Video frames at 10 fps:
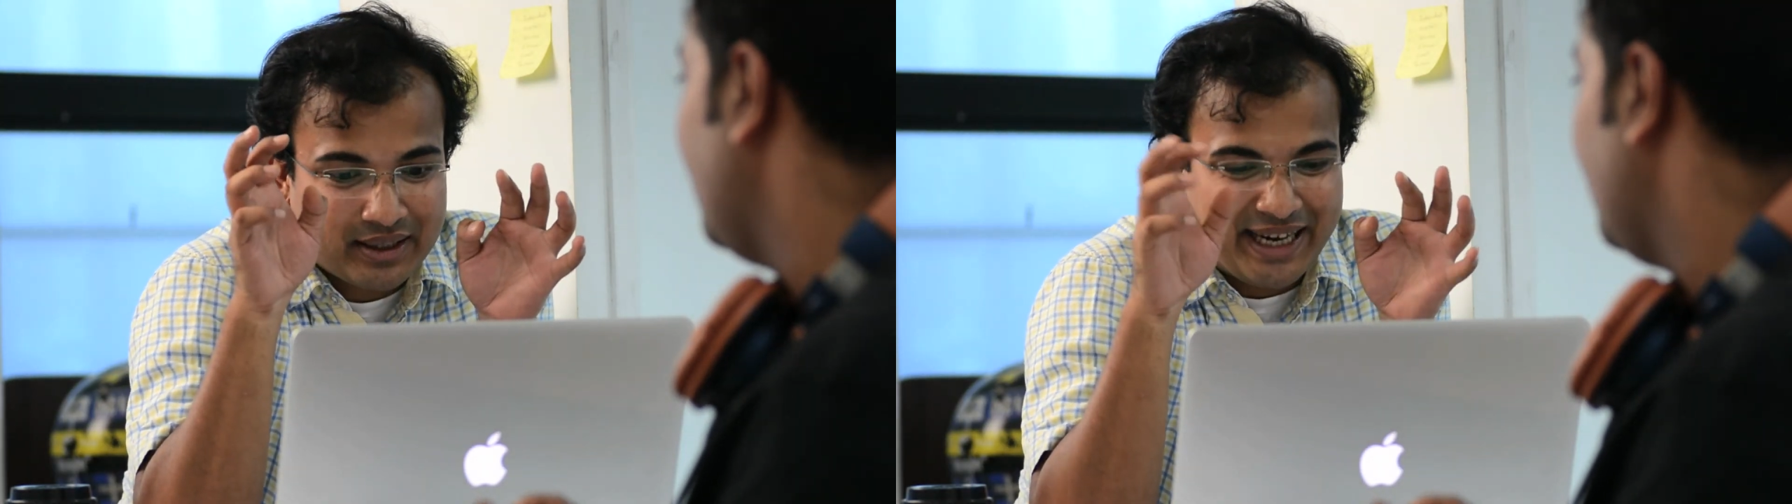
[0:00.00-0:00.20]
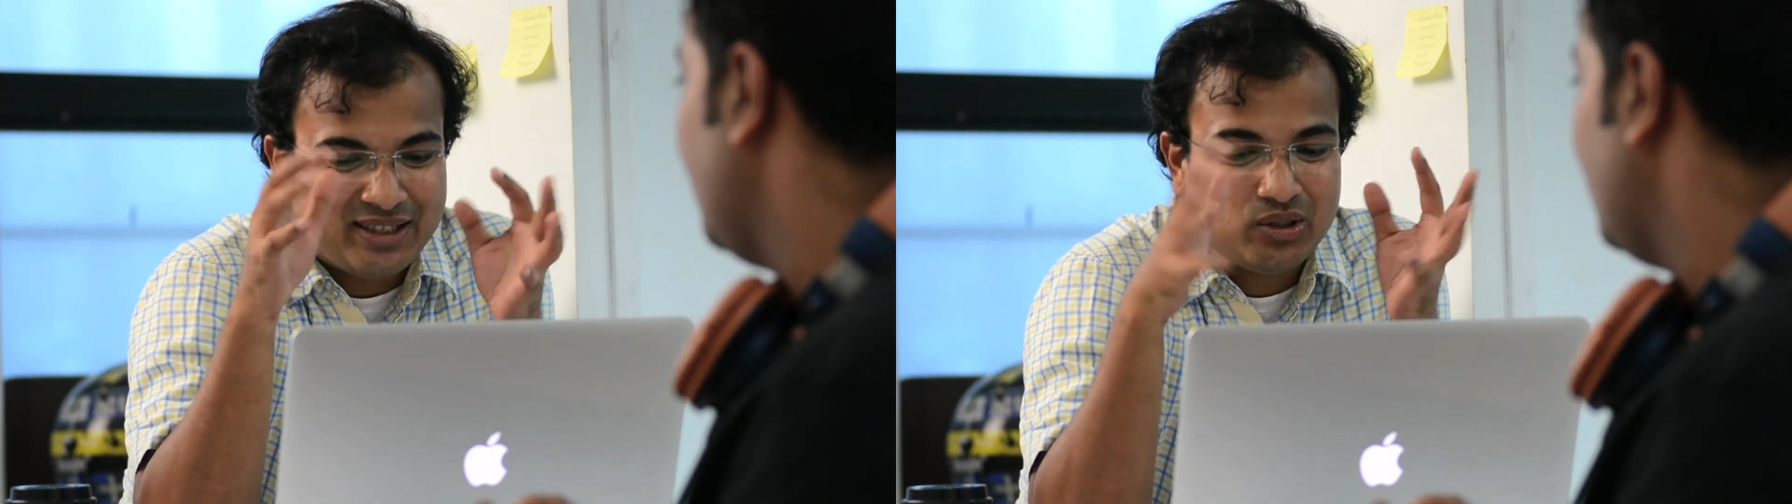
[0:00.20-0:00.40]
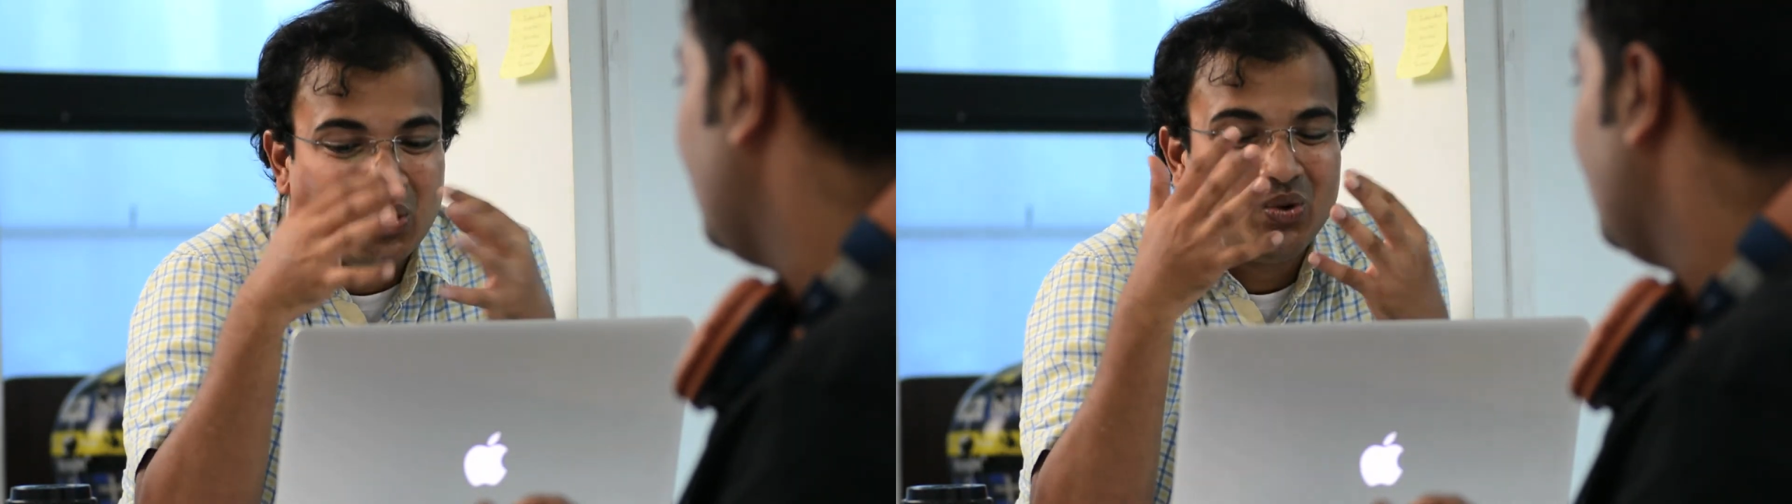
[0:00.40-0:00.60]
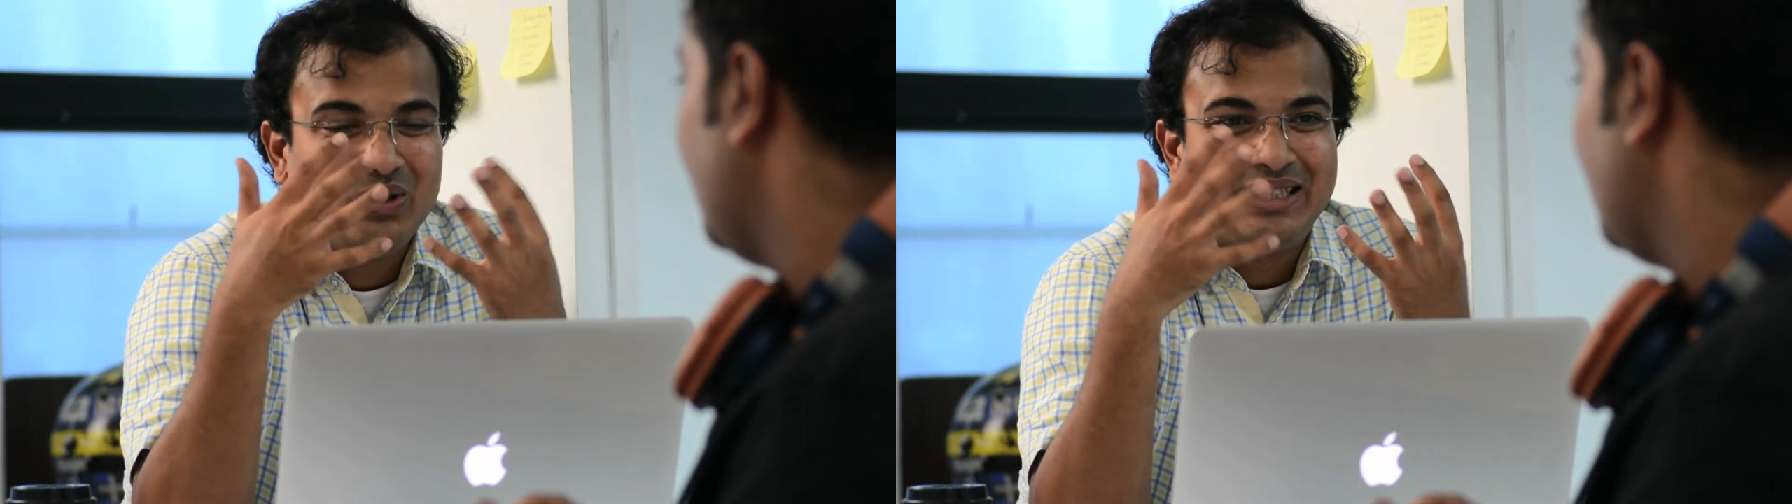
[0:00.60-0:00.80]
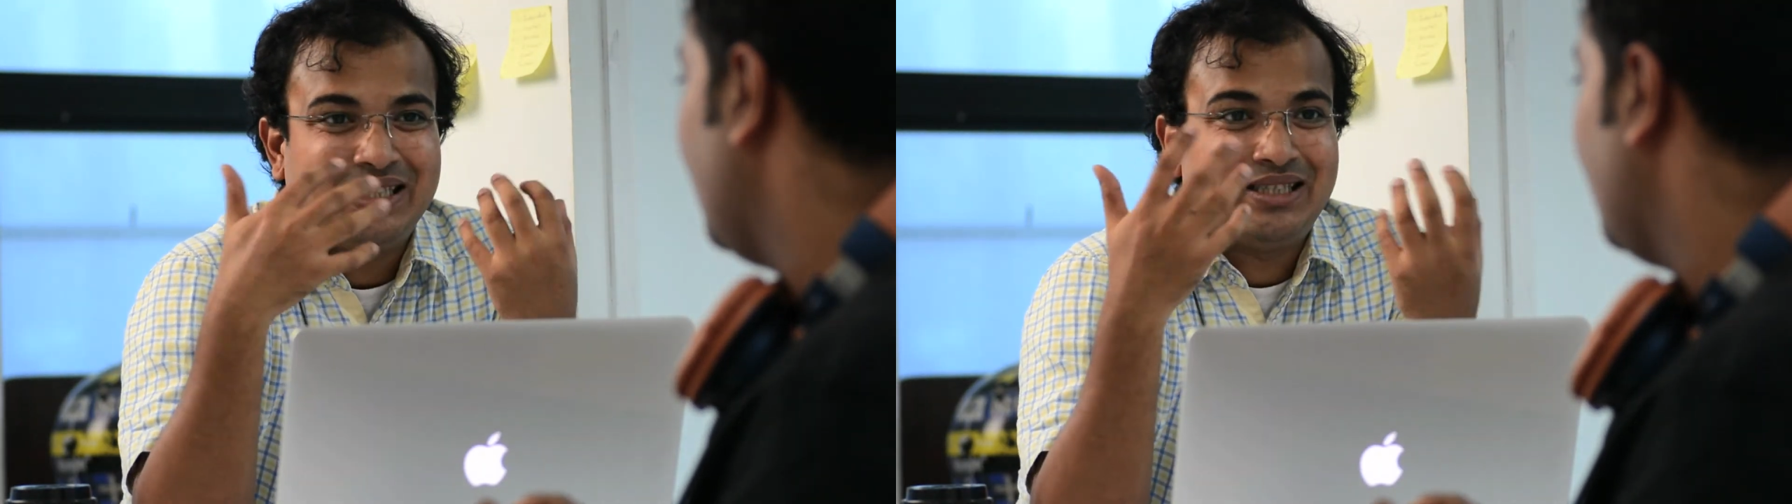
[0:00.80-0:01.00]
it's too
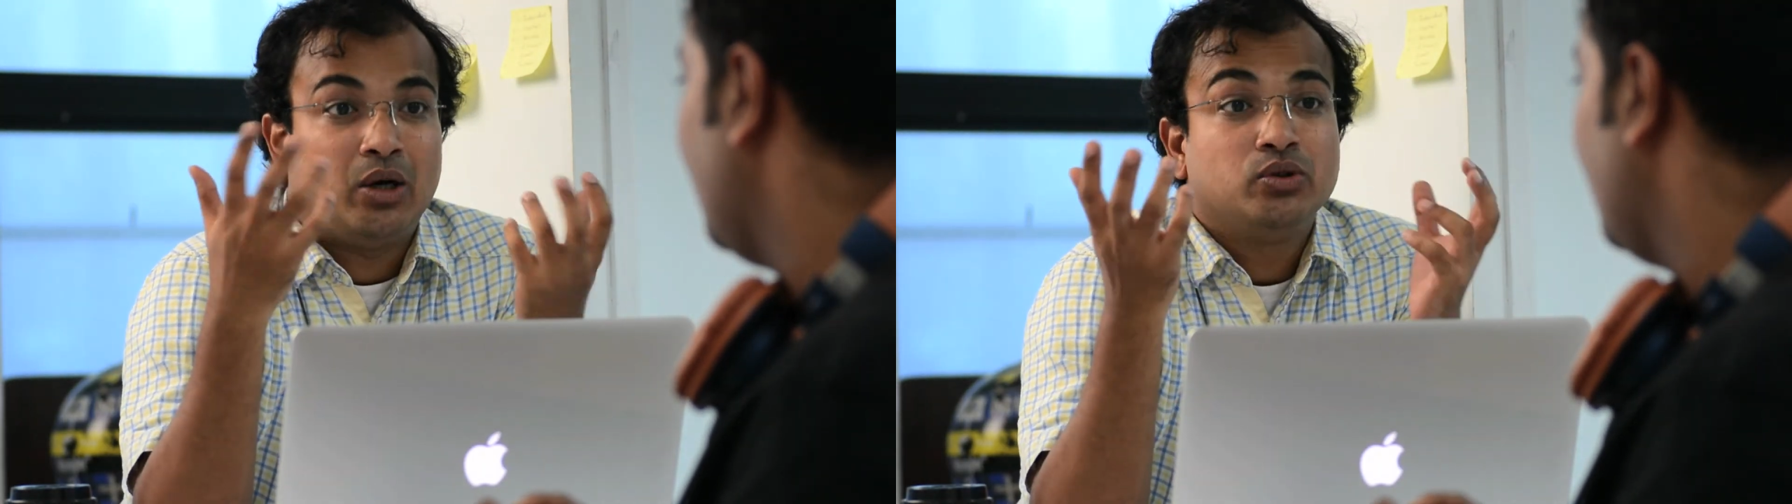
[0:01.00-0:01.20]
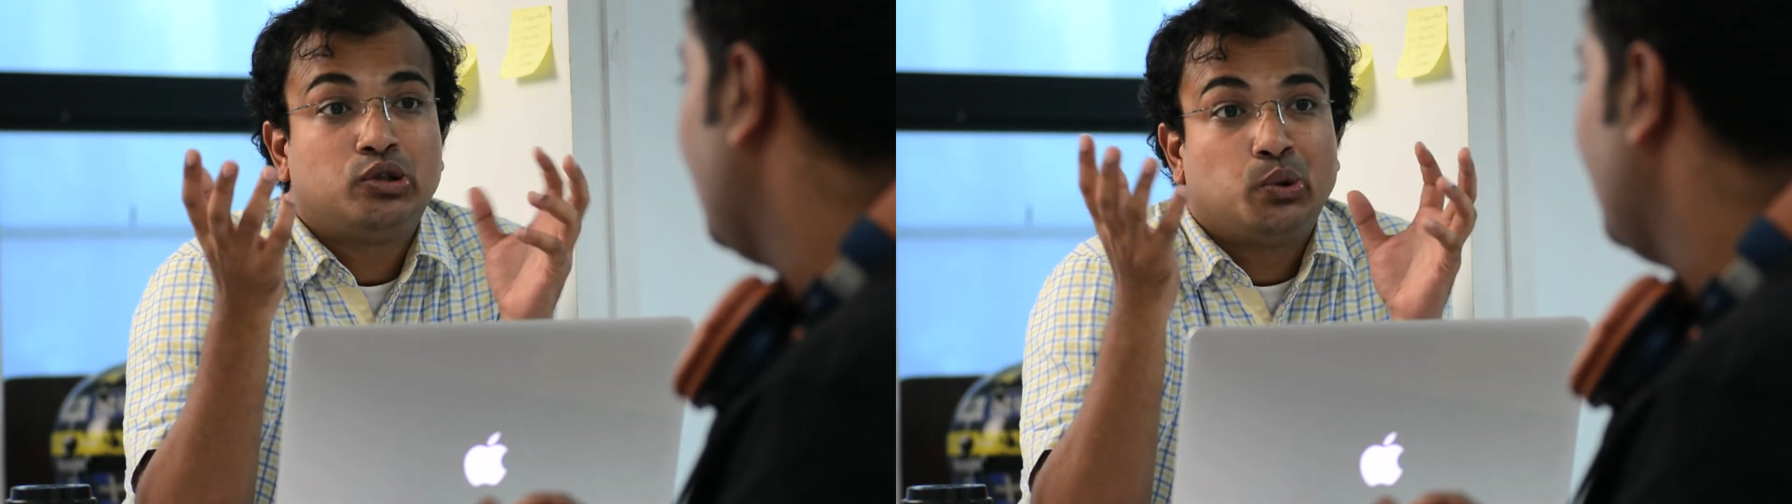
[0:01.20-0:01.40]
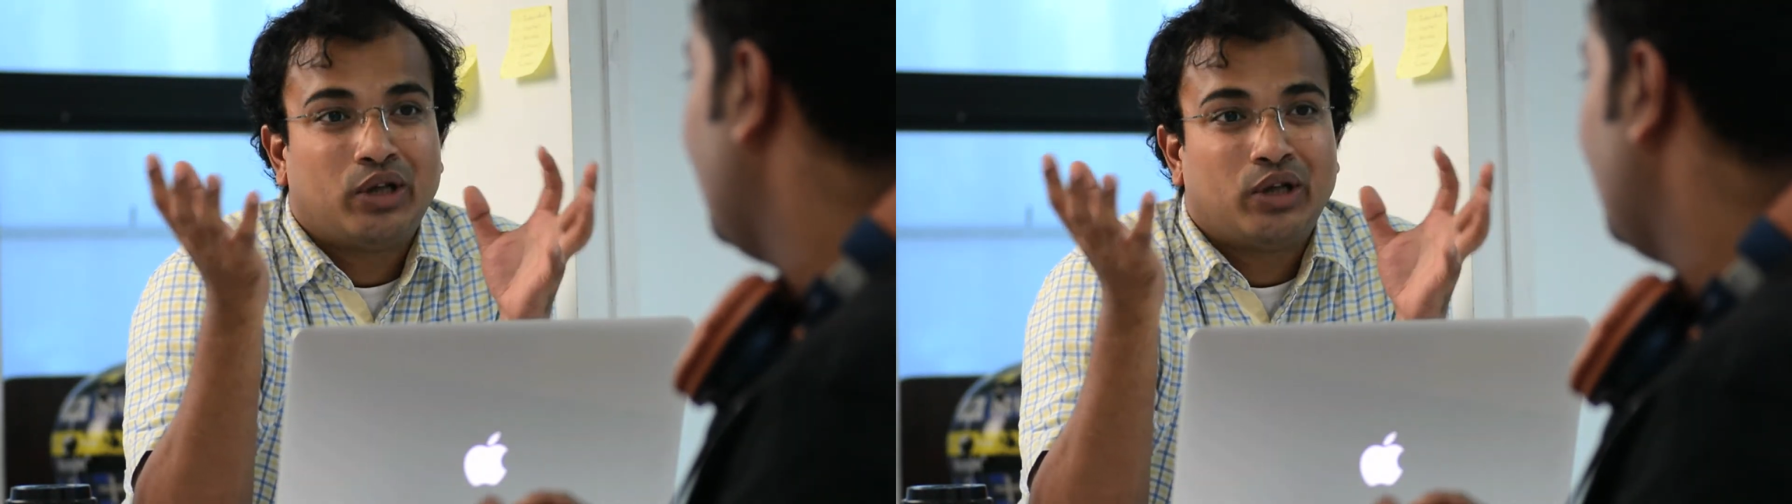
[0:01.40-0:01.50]
it just sounds too